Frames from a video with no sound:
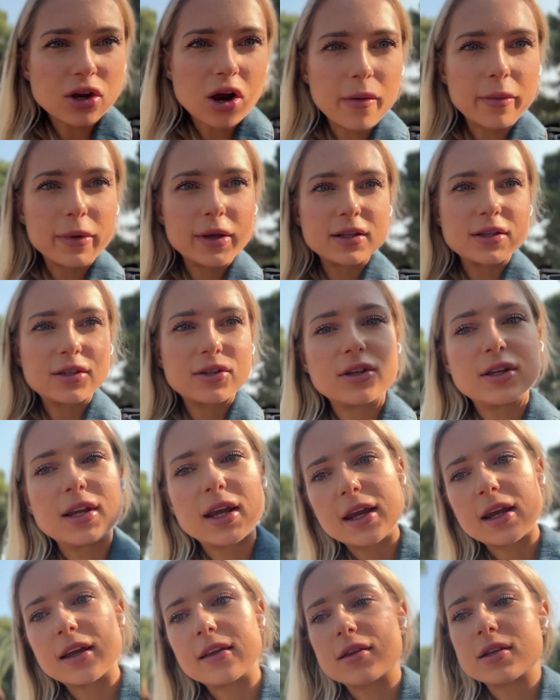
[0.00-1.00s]
comments
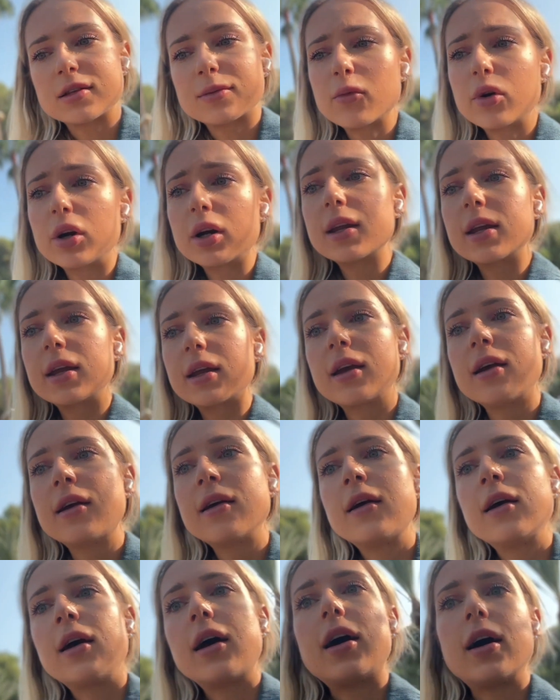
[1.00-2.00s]
today and this morning,
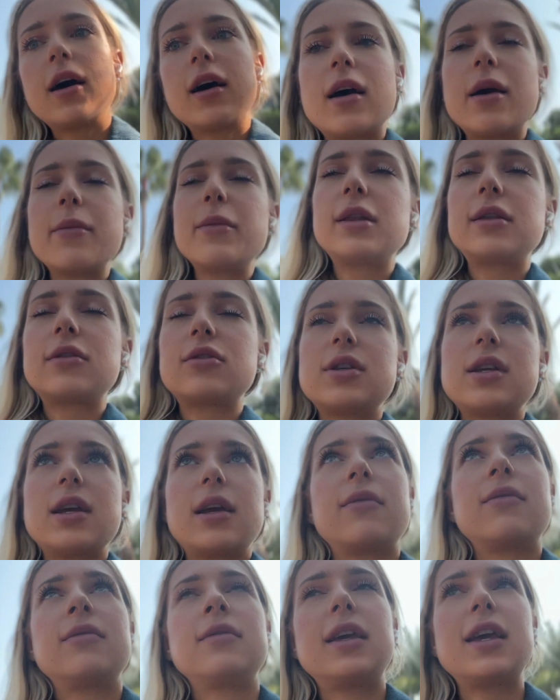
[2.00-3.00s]

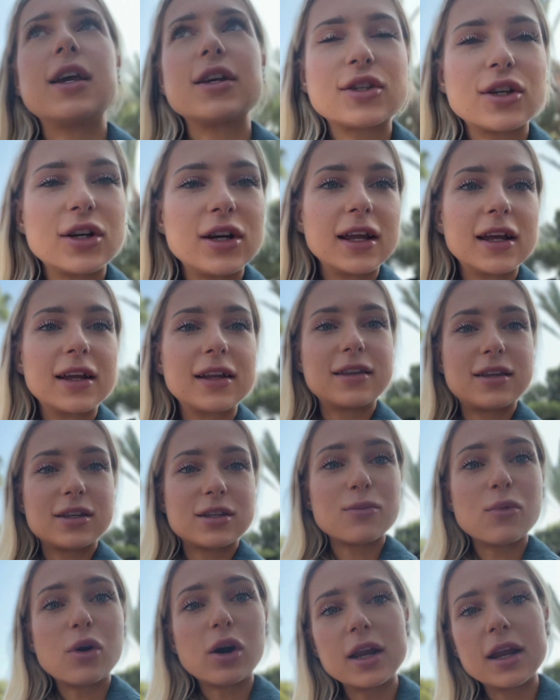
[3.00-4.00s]
yesterday and
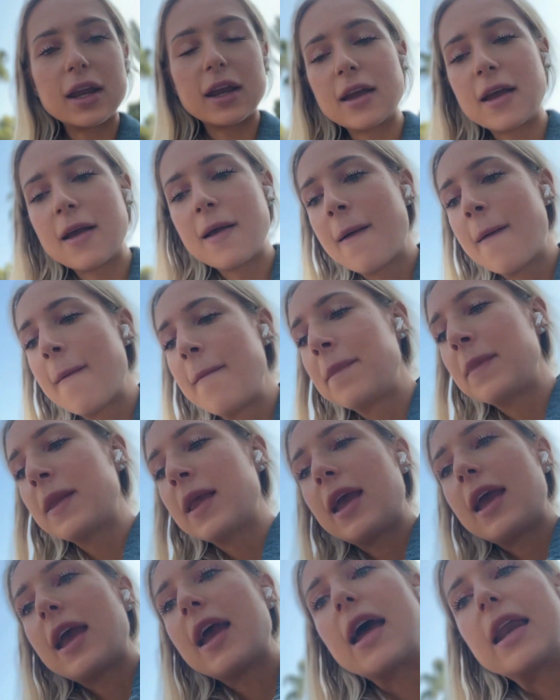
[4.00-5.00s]
this morning,
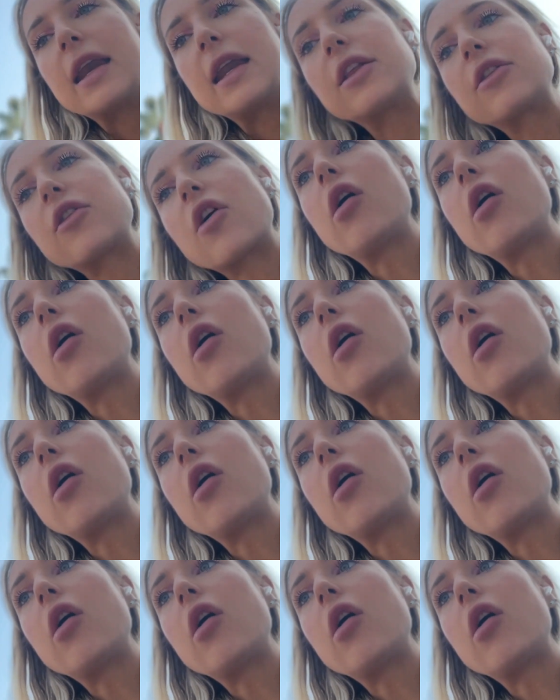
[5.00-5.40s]
and it